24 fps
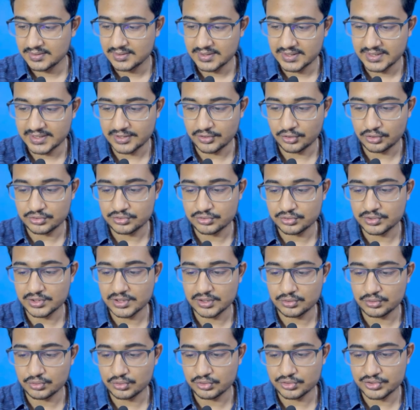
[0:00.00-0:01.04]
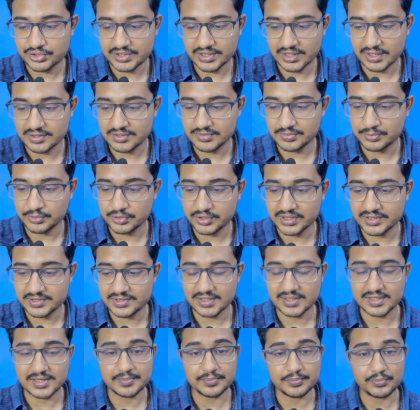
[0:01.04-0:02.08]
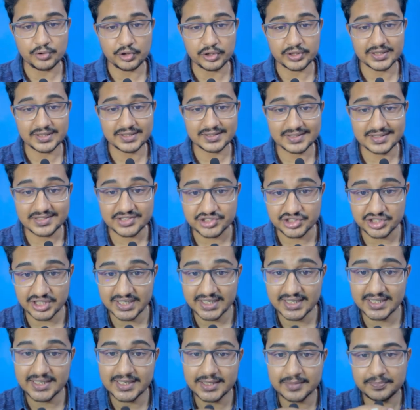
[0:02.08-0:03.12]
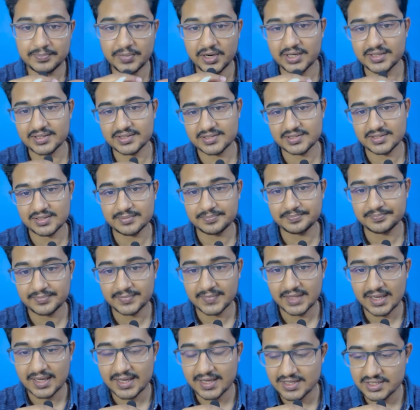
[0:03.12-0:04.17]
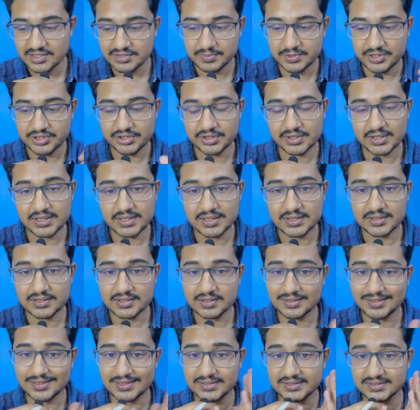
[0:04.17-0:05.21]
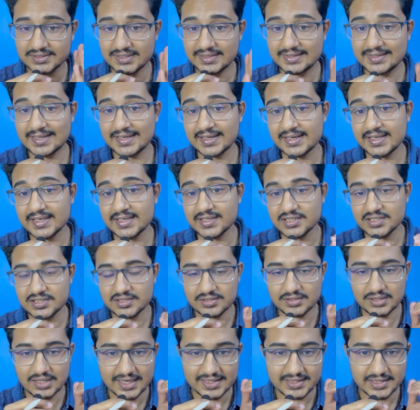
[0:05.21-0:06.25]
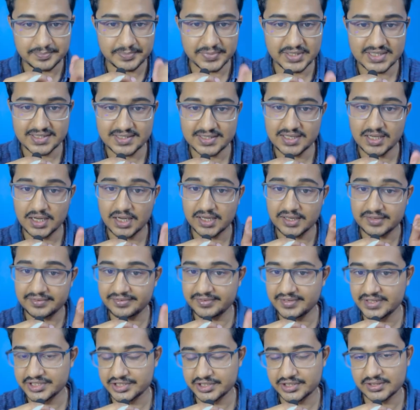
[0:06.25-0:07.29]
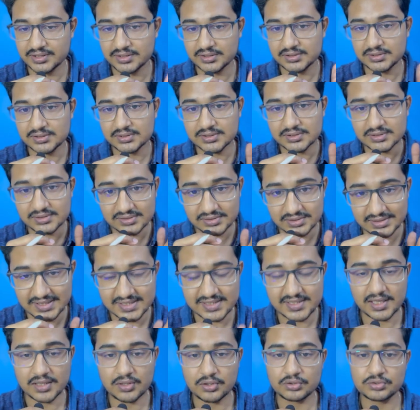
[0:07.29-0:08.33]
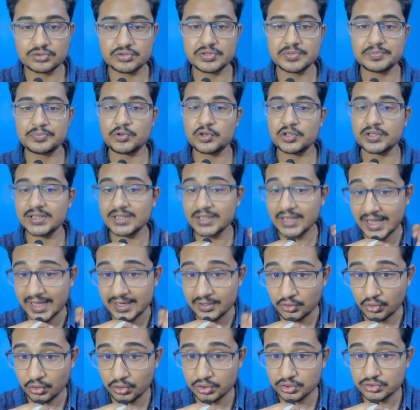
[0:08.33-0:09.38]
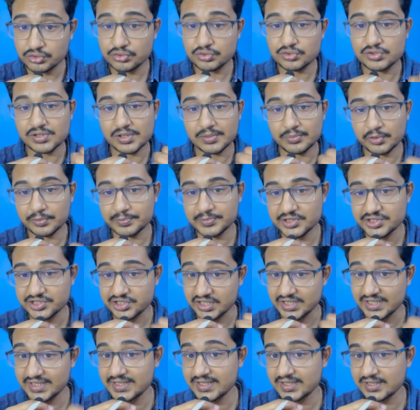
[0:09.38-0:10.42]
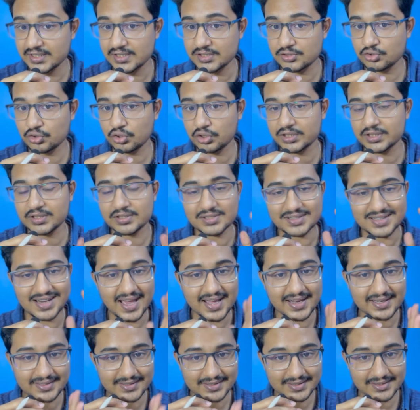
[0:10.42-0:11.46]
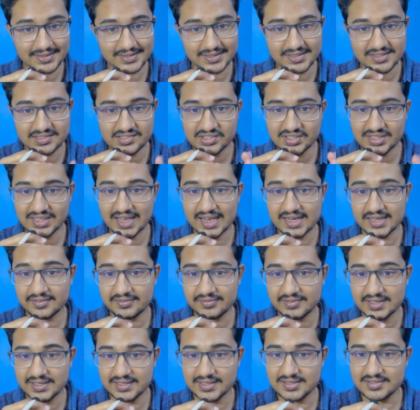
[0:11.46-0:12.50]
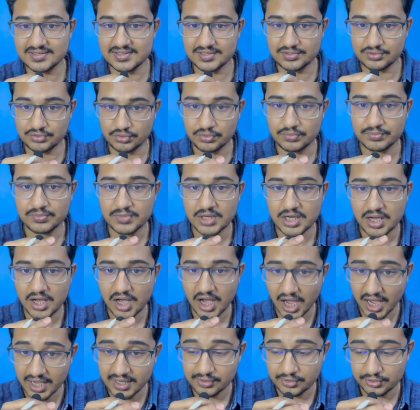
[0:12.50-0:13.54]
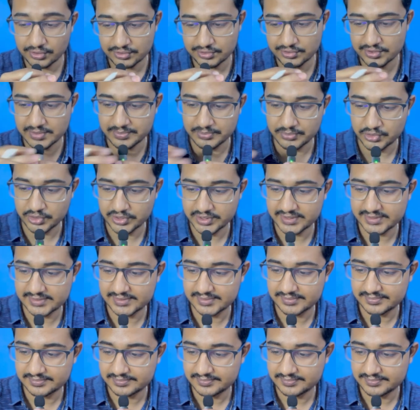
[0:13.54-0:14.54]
Here also the glucose transporters are important. The genetic parts, especially uh, the techniques like the PCR, FISH, these are also important and also some of the genetic disorders like Turner's, Klinefelter syndrome are also important.